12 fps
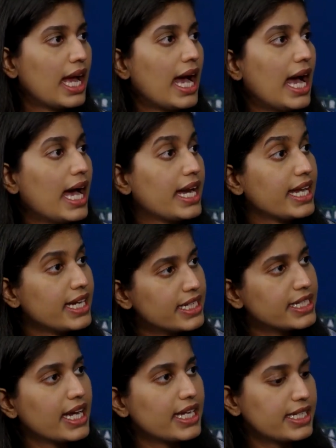and
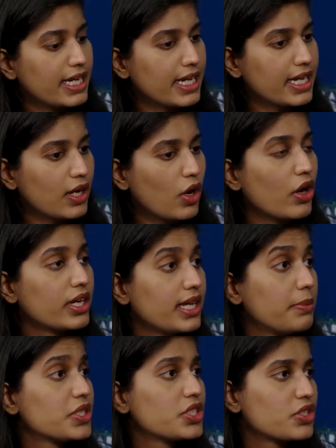indicating or
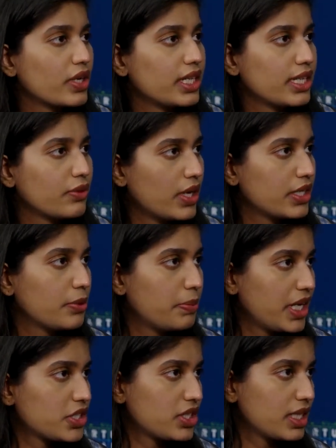demonstrating where the
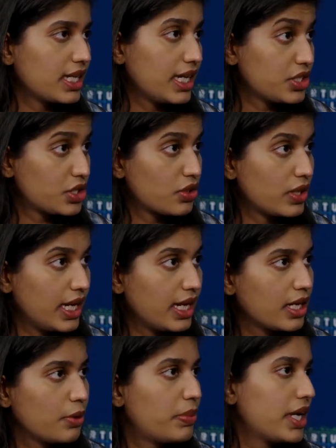patient is today
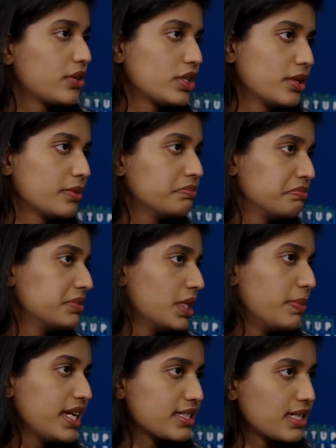compared to the
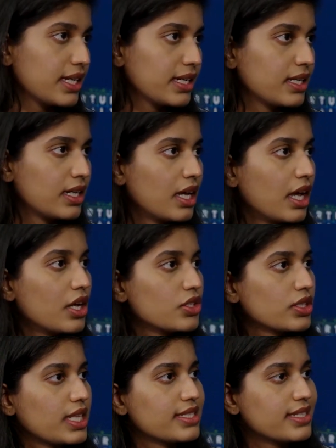baseline. So
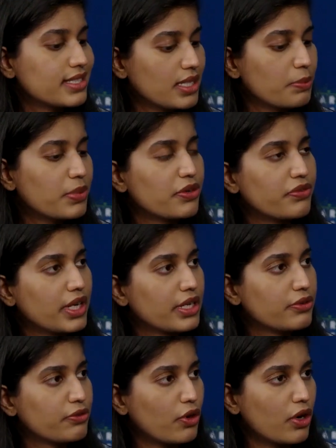that's a simplified
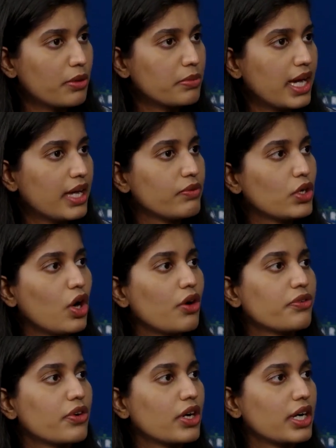form, and we
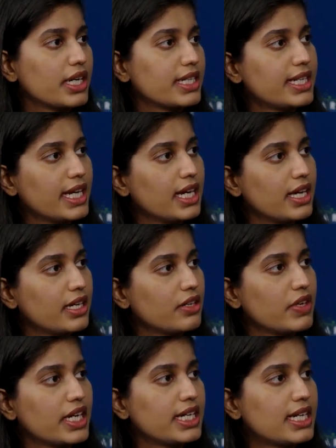offer data in a
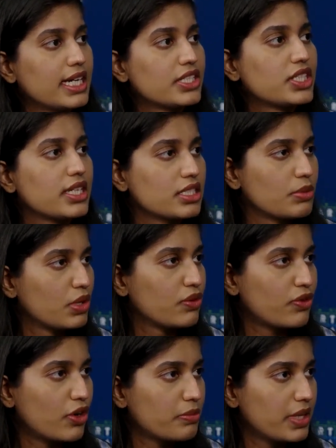very digestible
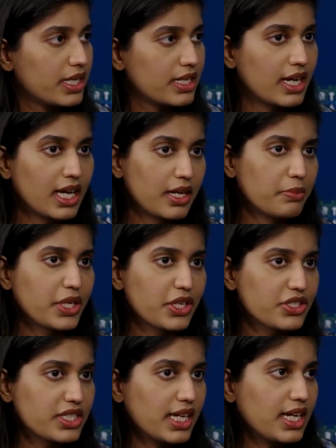format.
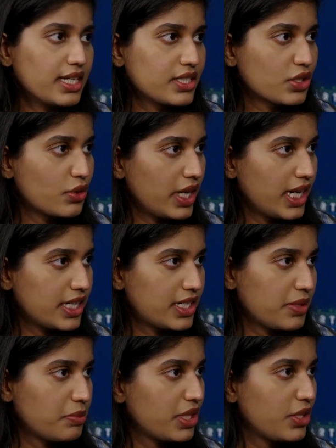Because data is great,
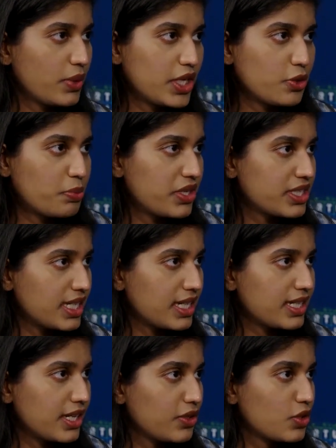but the way you present
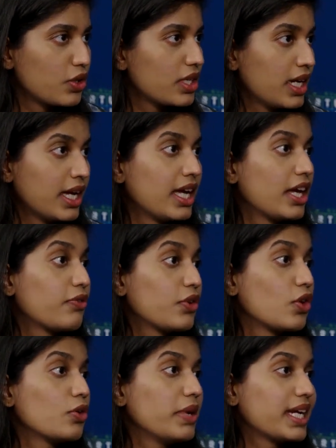and if you
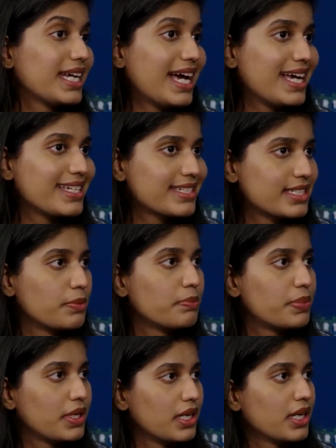don't make it as simple